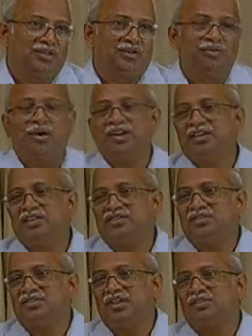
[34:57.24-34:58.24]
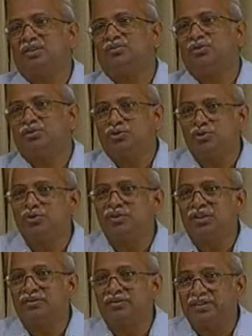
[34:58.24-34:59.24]
Why does it that up to 2
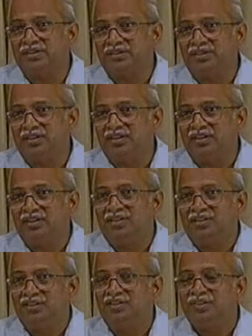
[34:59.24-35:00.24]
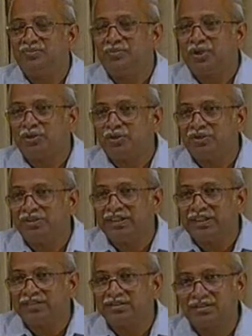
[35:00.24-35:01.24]
surveys the ship corrodes
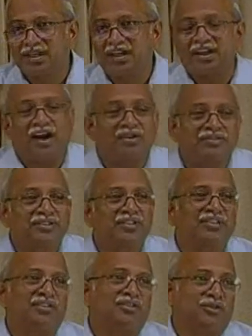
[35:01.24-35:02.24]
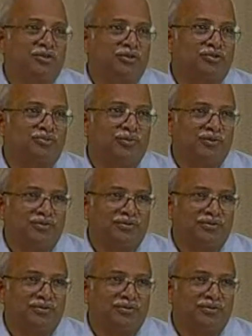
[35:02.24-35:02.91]
less and after that it corrodes more?